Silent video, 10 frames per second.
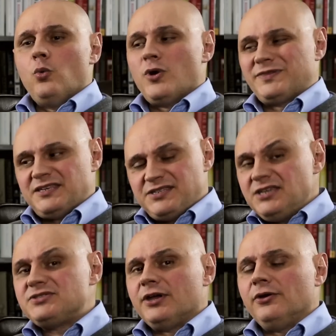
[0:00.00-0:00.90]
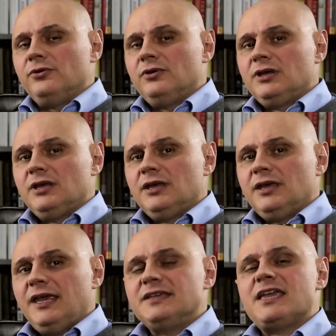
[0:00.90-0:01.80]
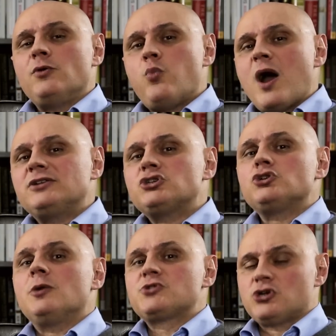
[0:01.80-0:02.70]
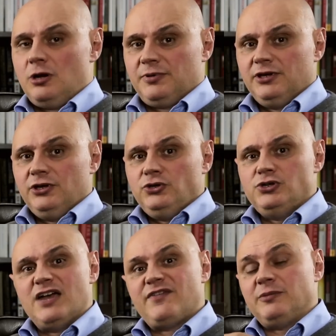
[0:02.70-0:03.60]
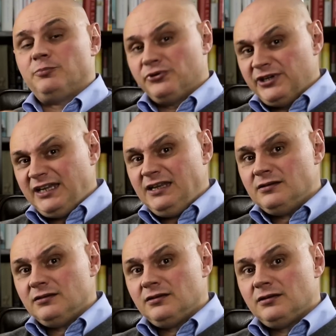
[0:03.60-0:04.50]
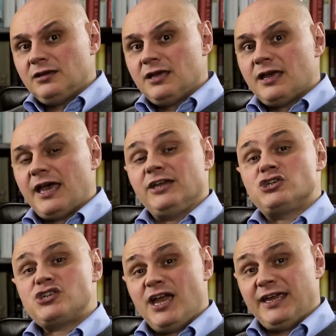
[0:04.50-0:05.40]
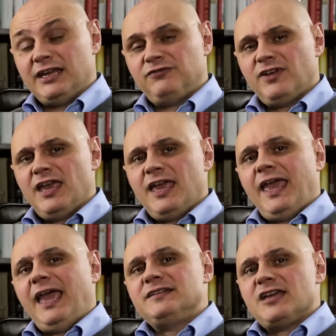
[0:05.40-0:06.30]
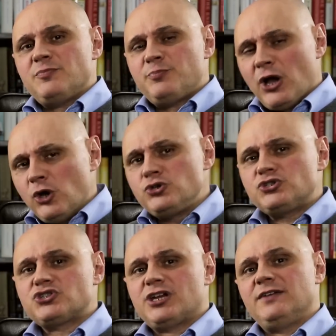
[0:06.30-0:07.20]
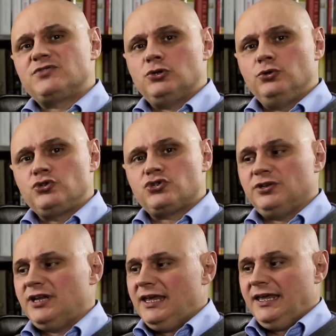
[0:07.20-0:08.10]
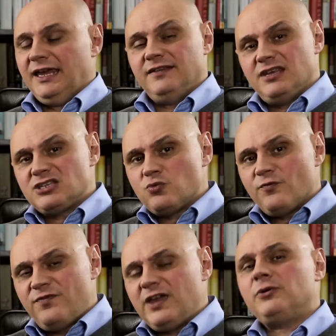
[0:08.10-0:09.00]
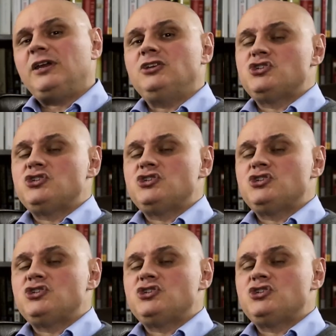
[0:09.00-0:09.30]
What this is, though, is a one-stop shop. You have a pre, a shave, and a post-shave solution in this very